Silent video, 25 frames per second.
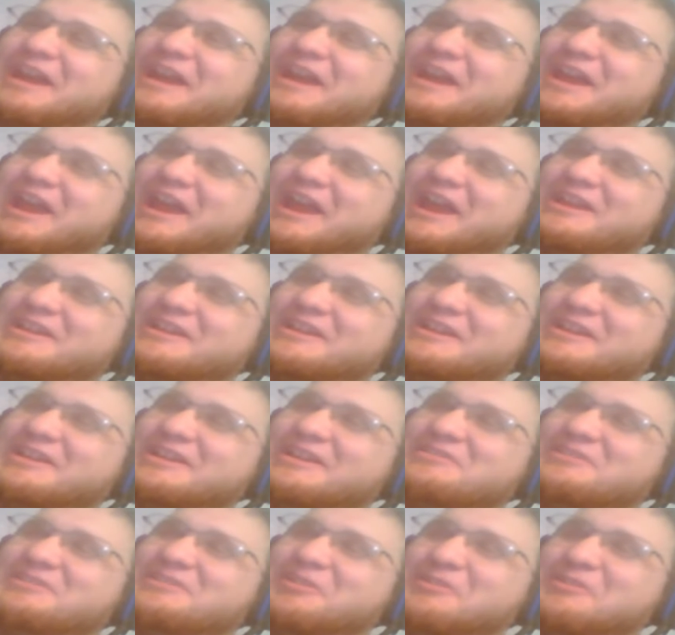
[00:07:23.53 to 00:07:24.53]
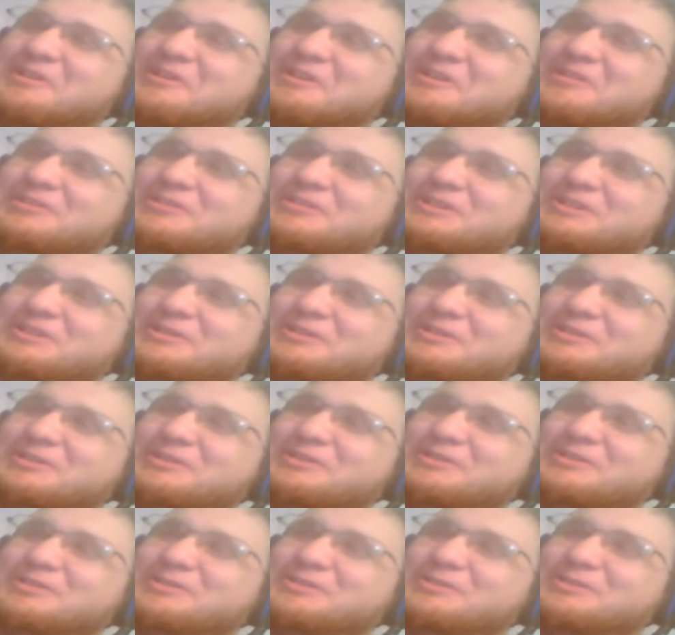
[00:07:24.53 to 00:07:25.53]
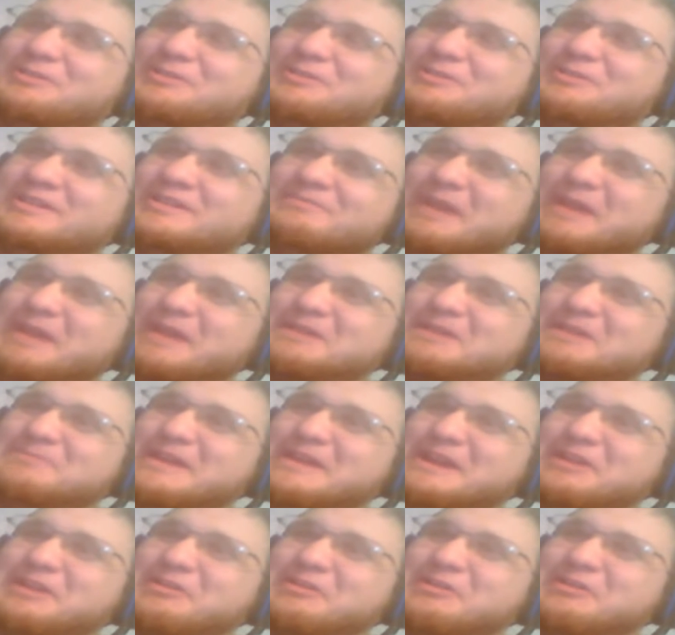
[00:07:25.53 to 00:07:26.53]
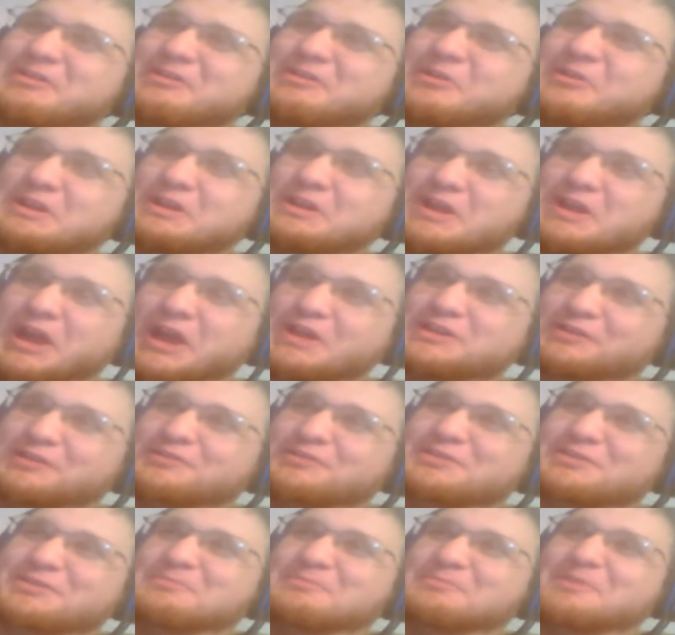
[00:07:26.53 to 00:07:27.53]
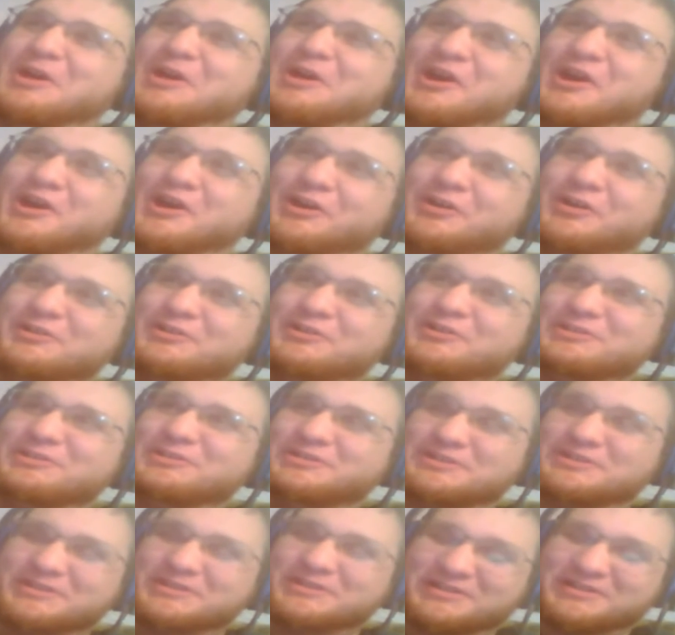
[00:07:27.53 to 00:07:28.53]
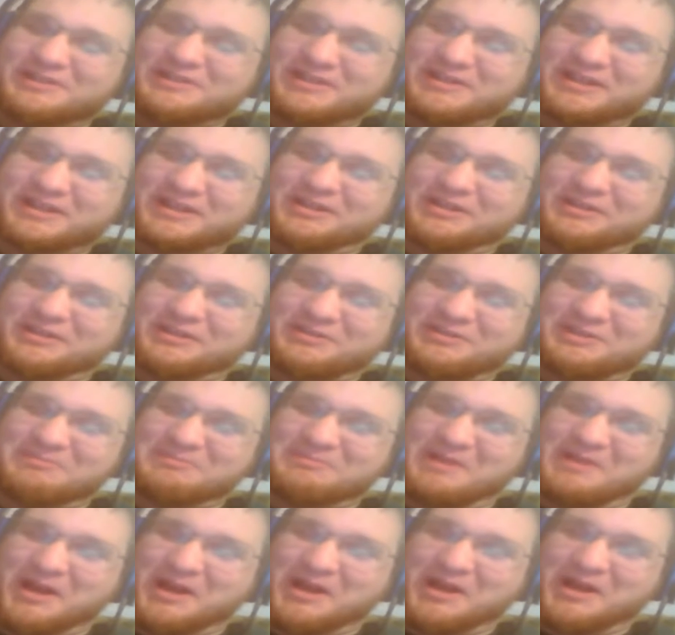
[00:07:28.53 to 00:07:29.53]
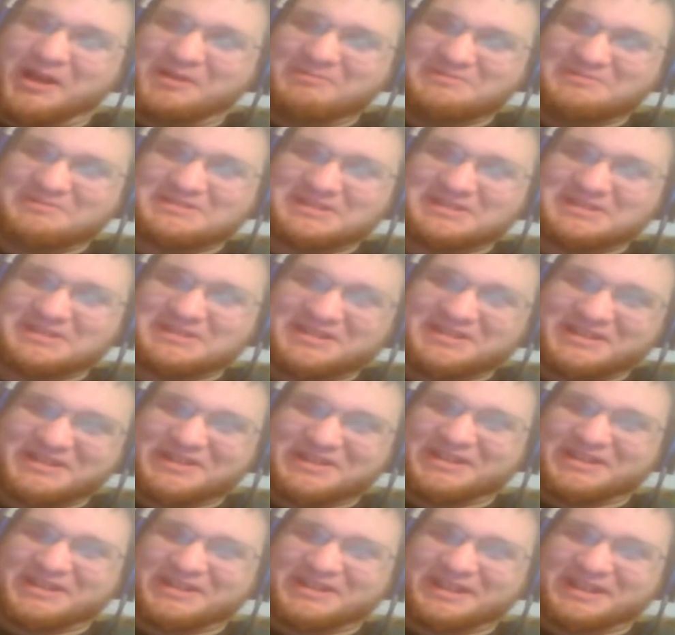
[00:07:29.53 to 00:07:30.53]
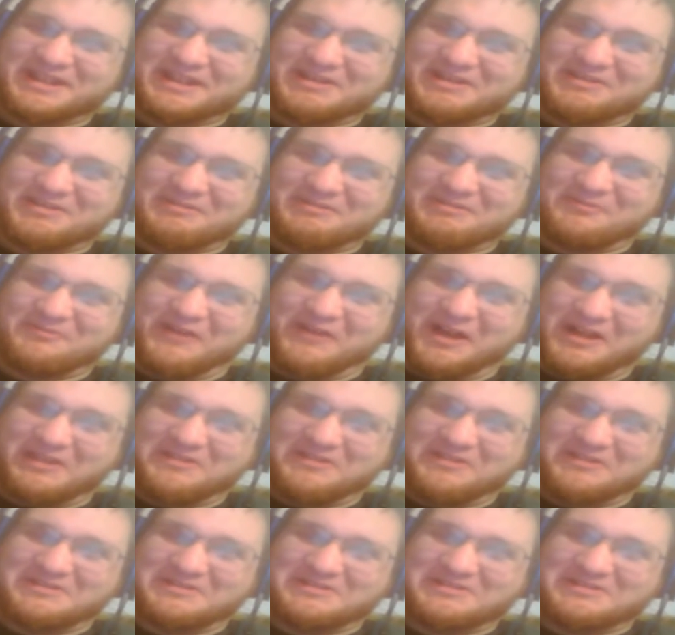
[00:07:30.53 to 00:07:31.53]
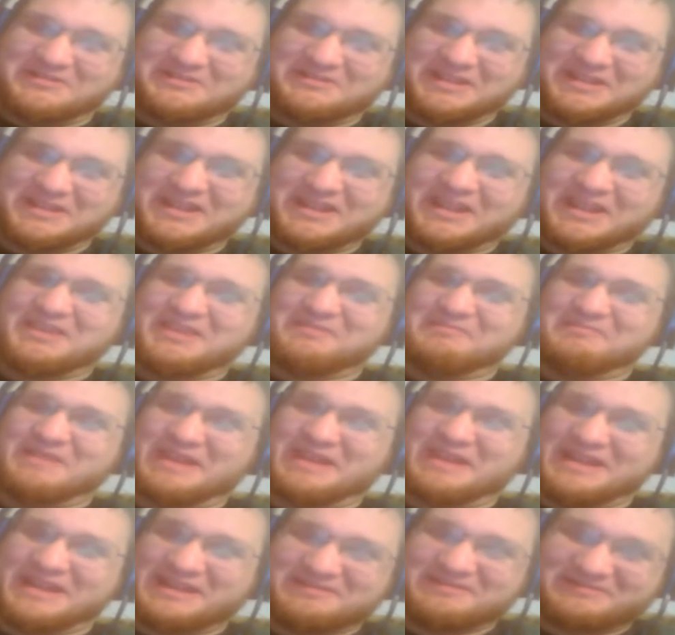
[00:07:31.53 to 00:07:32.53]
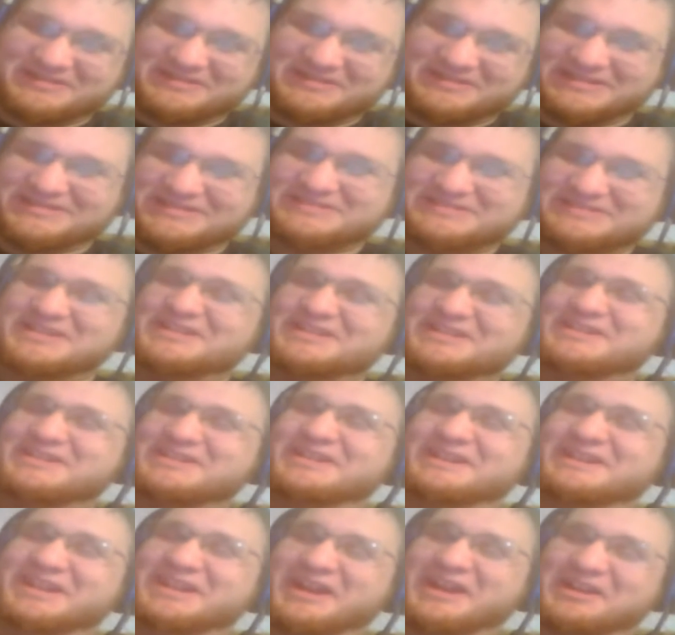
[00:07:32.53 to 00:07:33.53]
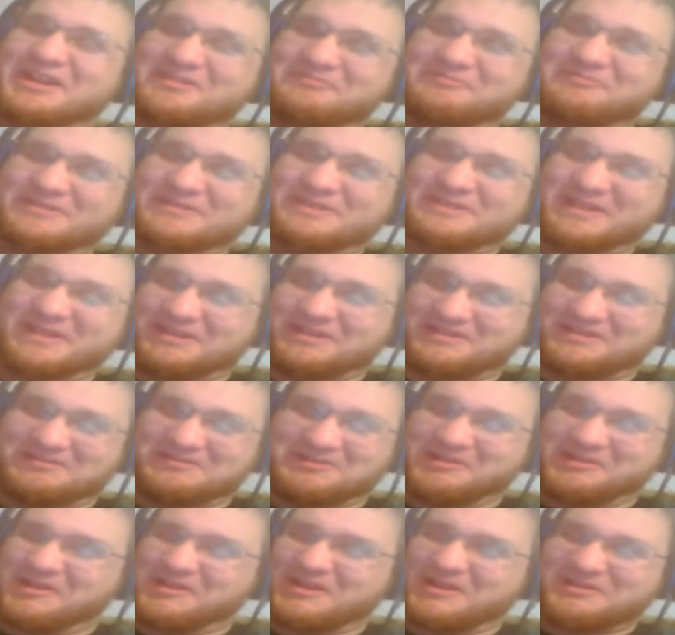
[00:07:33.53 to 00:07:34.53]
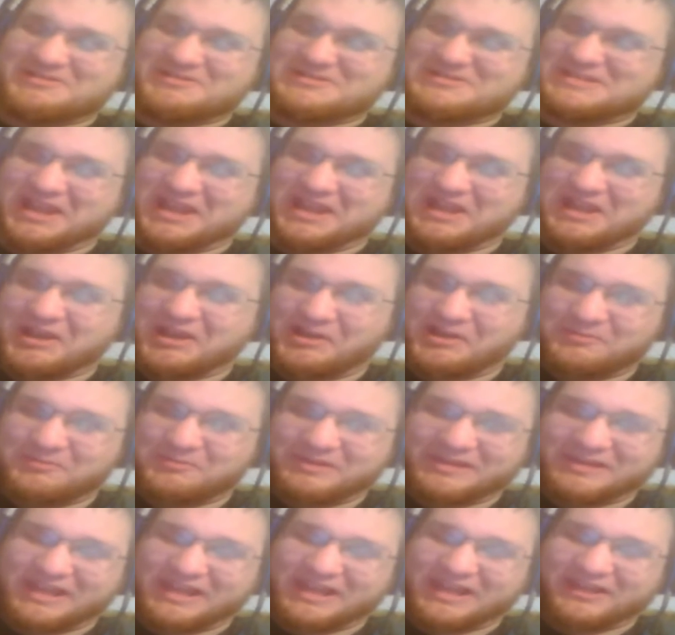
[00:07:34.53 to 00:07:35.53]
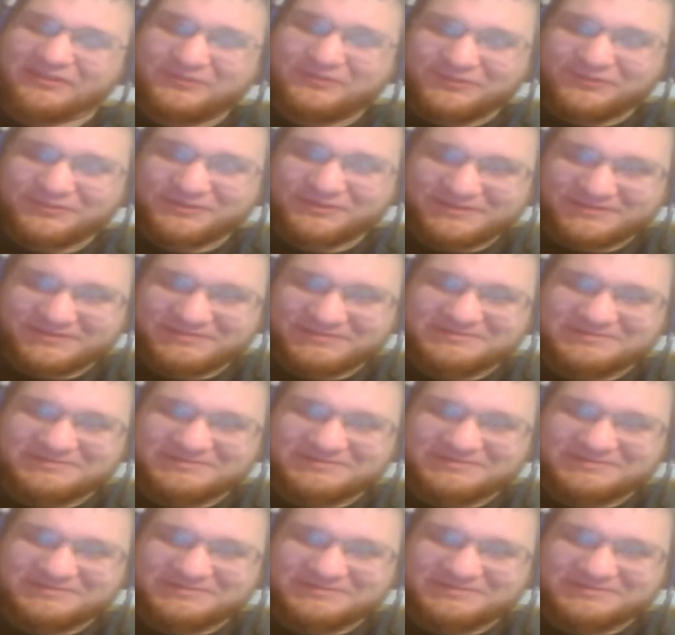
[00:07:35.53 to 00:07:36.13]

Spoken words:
Anakin going to Padme and going, "I killed them all. I killed the moms, and the fathers, and the babies," and I just can't help but laugh.